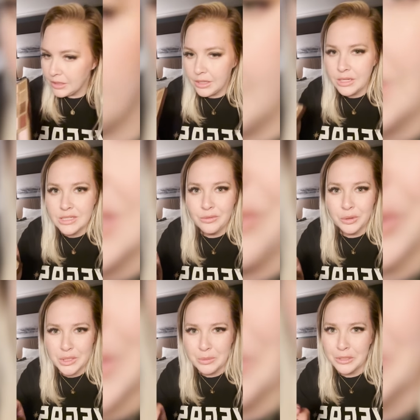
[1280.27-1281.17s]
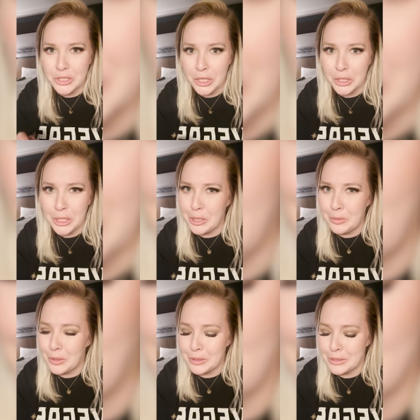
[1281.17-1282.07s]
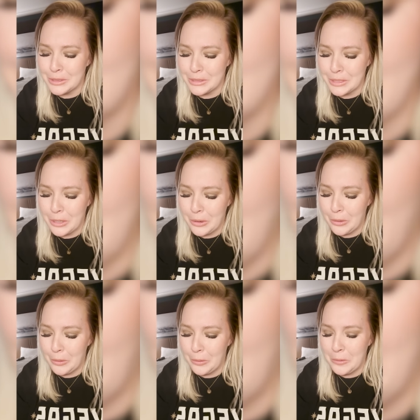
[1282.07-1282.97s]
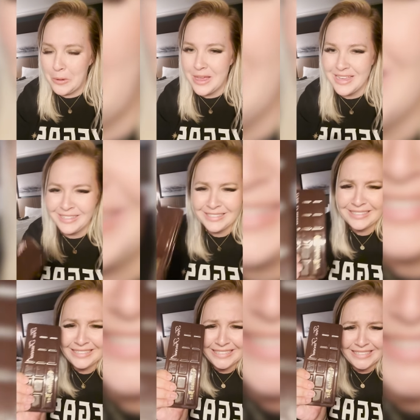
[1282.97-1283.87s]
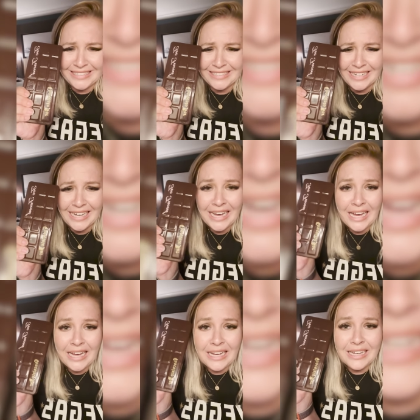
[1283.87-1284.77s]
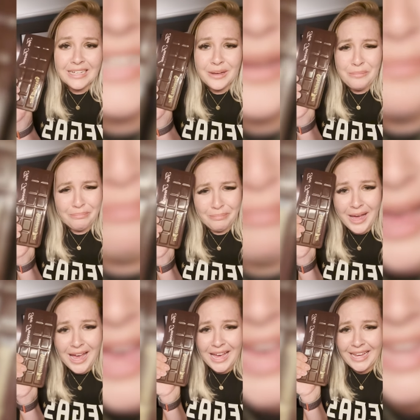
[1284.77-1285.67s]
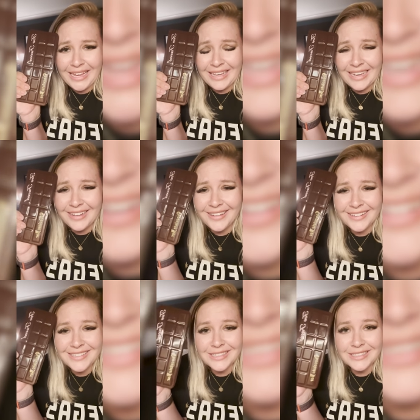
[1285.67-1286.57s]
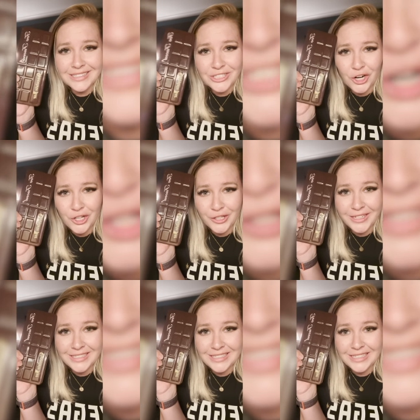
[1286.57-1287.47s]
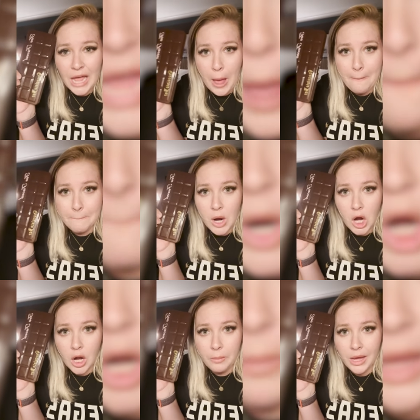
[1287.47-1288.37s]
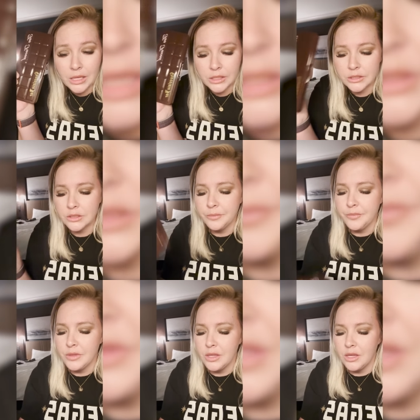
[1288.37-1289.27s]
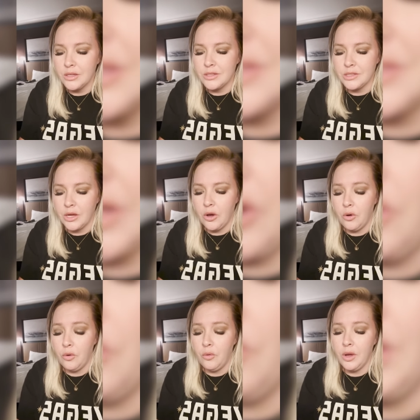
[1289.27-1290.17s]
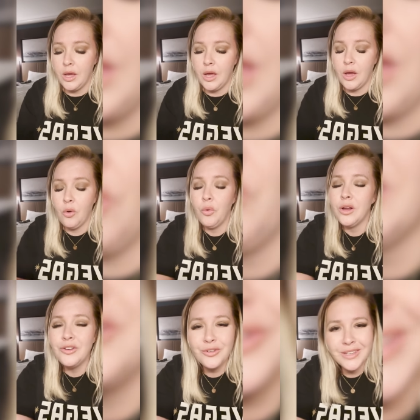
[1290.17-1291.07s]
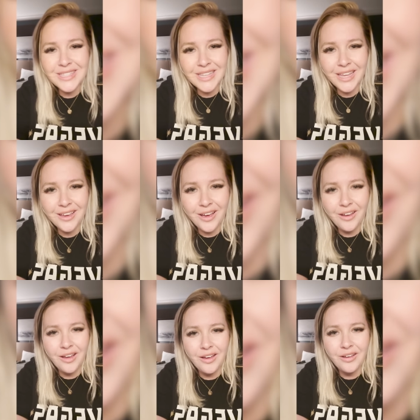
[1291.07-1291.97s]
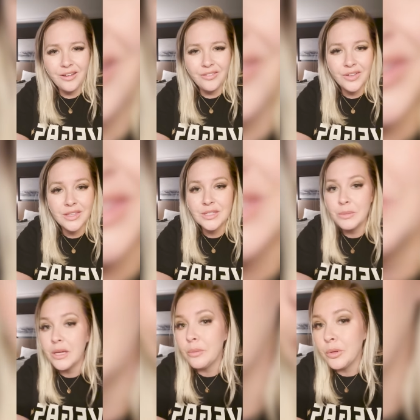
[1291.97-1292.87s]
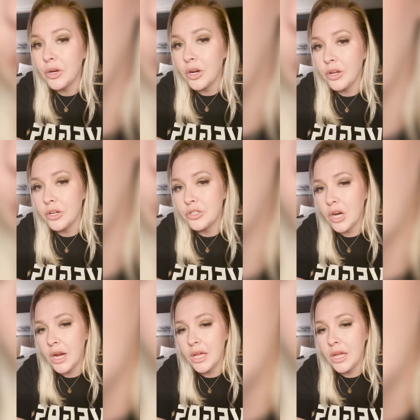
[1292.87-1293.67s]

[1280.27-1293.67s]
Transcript: it doesn't really smell like chocolate anymore. So bye to the chocolate bar palette. So what did you guys think of this makeup look? Are you gonna try